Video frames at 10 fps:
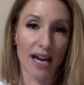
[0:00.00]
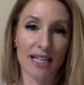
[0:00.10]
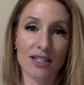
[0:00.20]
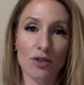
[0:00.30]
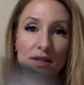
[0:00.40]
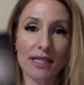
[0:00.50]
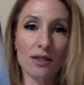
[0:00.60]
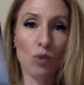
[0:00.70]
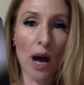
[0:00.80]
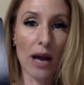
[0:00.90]
And so this
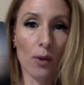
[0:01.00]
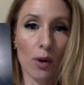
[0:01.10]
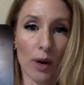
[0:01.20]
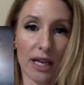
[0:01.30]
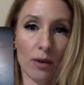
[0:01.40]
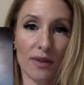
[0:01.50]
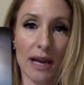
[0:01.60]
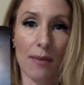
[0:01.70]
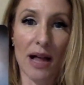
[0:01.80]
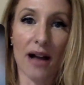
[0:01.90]
is why we're working with
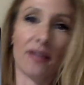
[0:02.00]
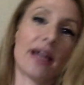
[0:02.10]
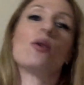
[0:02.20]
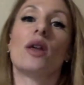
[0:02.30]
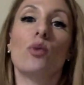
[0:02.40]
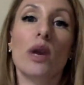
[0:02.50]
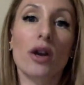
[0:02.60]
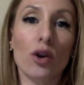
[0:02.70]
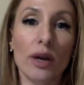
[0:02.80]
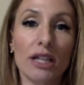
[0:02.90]
that black light. Like we
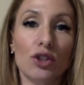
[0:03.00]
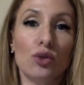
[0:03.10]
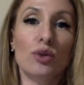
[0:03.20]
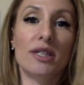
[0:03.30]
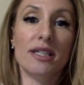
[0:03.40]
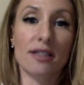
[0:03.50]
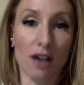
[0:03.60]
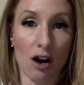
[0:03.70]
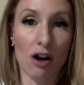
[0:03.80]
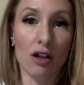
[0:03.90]
are going to
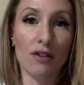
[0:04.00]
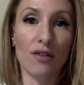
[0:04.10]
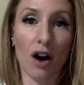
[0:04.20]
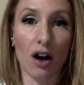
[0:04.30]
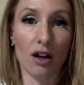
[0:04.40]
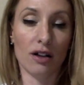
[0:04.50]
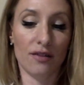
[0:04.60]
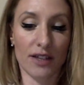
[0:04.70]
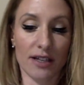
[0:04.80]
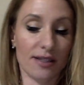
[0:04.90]
dissolve all
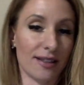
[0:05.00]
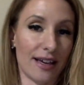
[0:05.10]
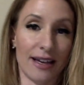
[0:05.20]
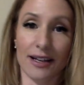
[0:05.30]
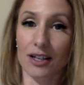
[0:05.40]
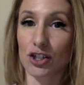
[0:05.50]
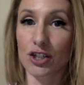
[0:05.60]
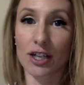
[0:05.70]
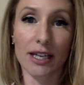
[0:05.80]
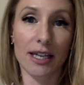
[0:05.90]
of this like
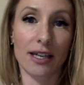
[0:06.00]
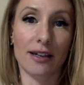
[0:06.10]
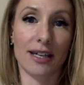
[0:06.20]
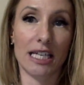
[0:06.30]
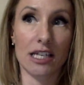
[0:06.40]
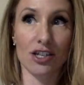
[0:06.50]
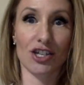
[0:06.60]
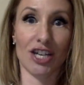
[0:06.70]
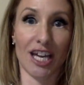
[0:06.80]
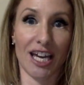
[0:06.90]
shitty
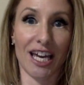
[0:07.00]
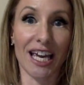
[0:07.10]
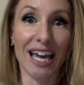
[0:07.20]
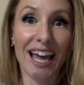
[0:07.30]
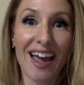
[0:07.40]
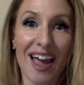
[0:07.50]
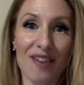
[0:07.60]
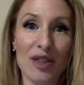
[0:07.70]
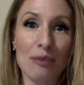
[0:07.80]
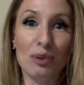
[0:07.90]
conditioning
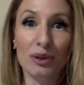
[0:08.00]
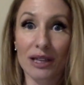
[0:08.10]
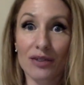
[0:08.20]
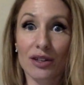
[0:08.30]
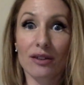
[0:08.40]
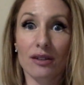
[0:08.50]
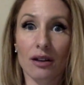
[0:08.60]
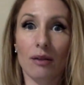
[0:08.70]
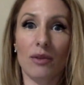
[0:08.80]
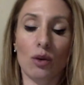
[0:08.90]
and like belief
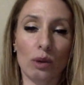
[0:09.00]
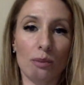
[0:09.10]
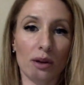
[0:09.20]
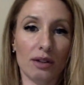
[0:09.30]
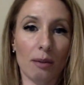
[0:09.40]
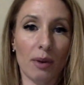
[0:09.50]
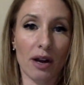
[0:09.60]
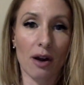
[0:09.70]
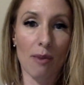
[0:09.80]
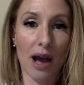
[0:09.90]
system that we built up in
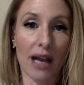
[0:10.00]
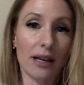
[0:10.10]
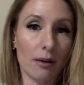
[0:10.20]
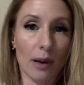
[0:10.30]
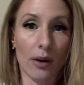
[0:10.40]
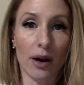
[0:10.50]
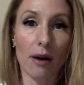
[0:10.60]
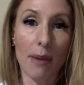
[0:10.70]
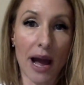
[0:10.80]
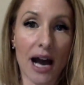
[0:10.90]
our mind about
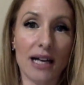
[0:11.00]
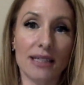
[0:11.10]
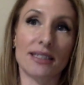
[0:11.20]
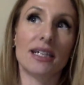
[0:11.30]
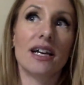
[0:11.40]
our past